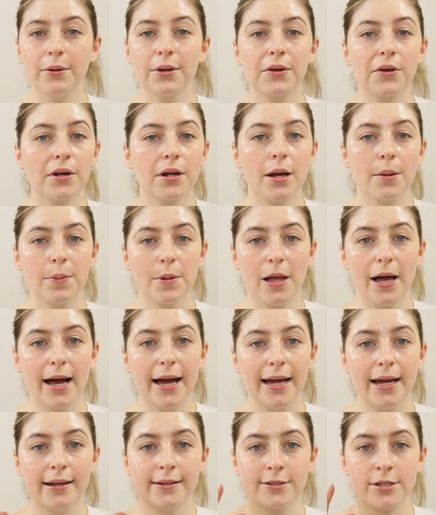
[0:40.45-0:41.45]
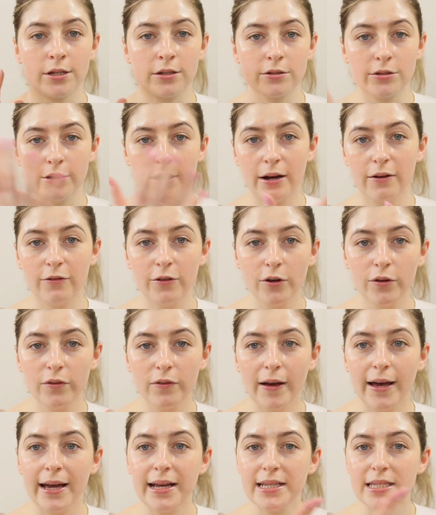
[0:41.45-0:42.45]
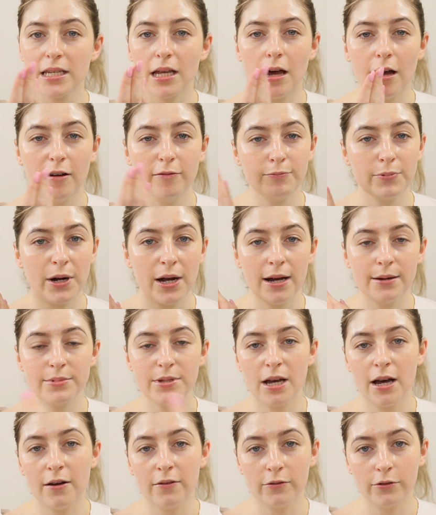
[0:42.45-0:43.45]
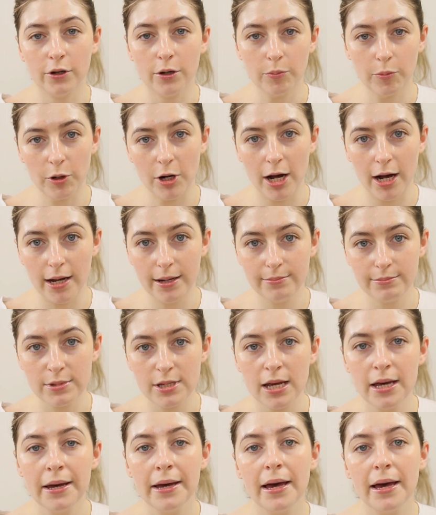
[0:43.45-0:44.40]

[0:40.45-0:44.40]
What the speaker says: We're going to apply it to our full face, half primed, half not primed,